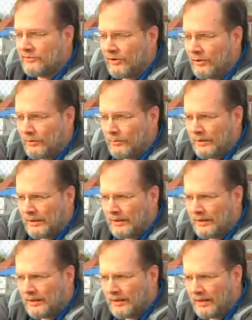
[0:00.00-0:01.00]
So,
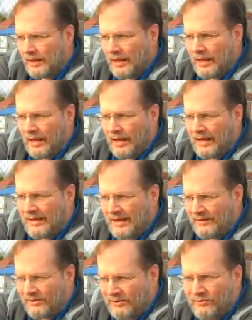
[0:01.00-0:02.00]

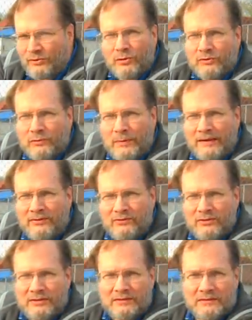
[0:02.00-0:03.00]
I ask these sort of
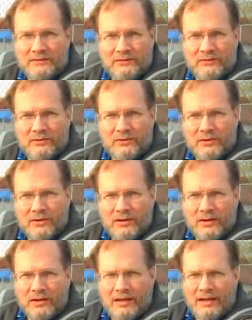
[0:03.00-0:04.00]
questions,
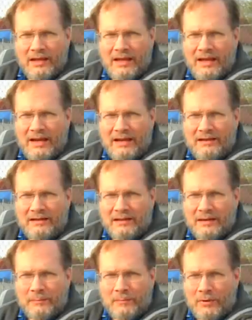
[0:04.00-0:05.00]
and
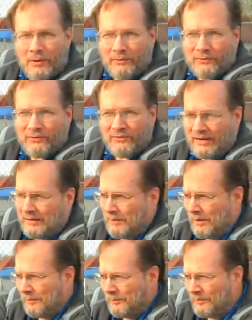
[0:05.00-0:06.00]
also
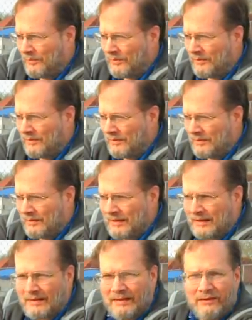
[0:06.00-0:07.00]
saying, well,
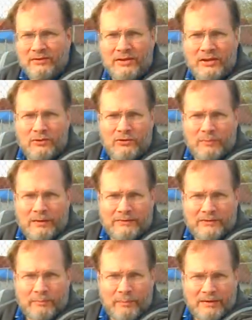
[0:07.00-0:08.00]
there's a huge
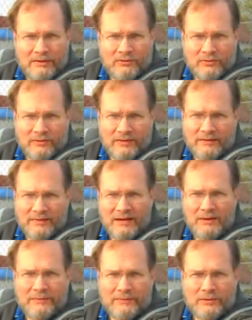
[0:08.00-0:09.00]
amount of expenditure there.
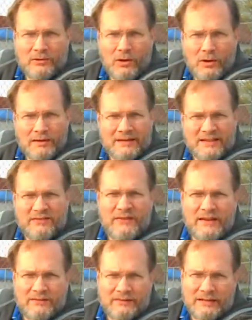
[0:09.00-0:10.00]
They don't even call it
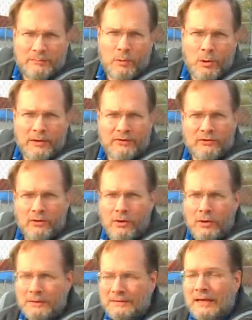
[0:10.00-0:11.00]
defense anymore. It's
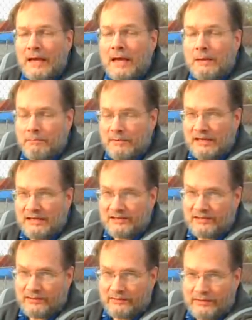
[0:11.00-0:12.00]
called
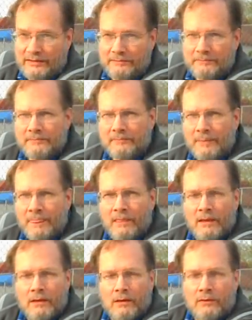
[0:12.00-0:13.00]
military.
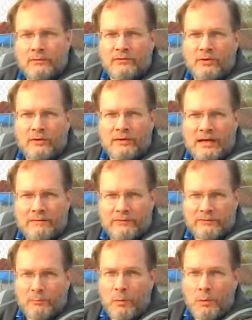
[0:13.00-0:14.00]
So it
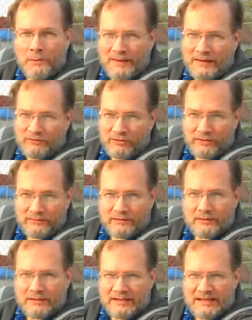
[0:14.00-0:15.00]
covers more than just
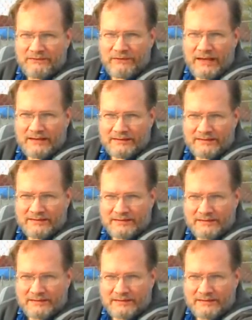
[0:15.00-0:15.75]
defense.